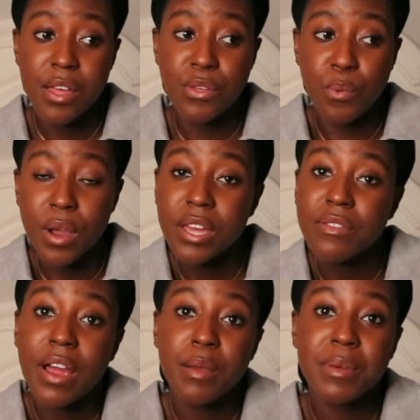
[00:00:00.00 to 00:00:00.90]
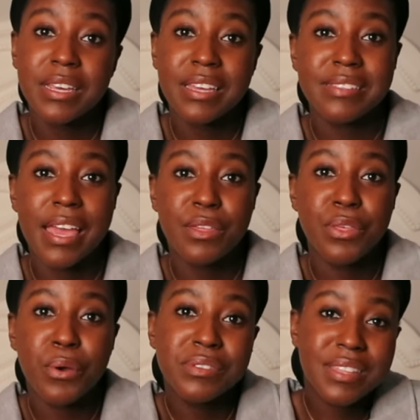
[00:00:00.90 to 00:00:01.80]
the work environment can take
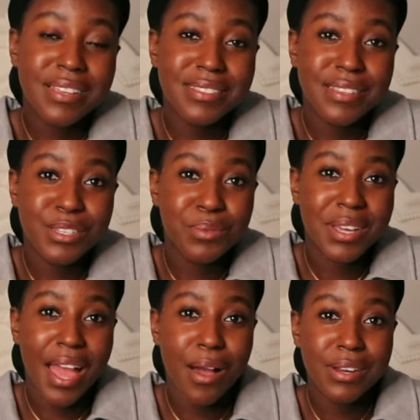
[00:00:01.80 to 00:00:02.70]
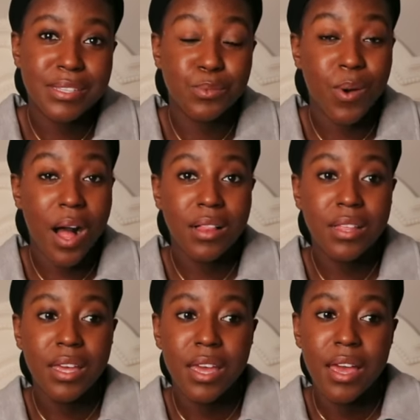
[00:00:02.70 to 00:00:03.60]
those things into account as well.